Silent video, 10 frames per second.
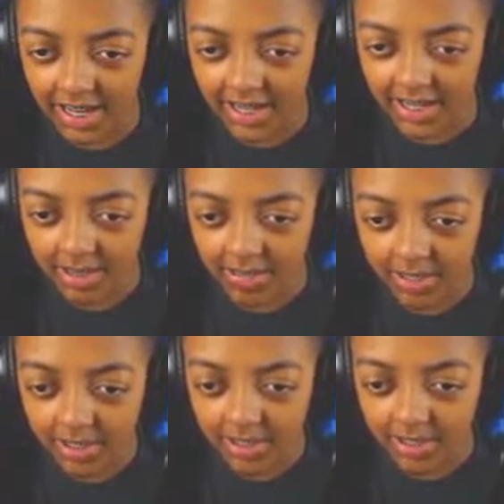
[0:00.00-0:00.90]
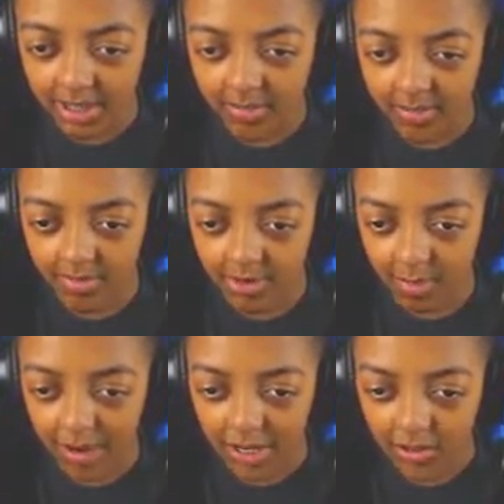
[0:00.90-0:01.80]
I can't get... No,
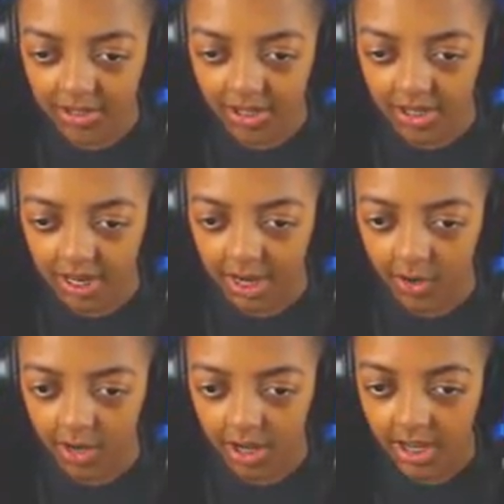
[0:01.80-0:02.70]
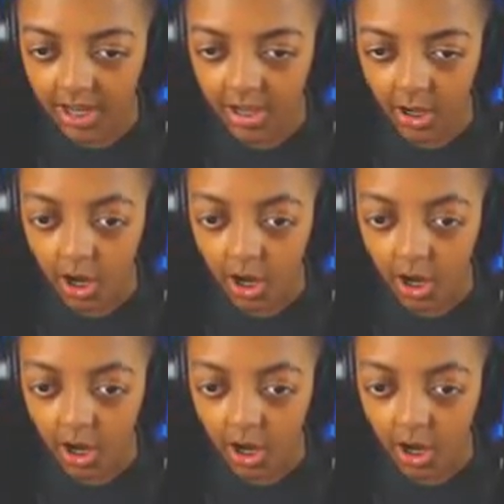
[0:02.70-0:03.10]
not backwards. Hang on. Ha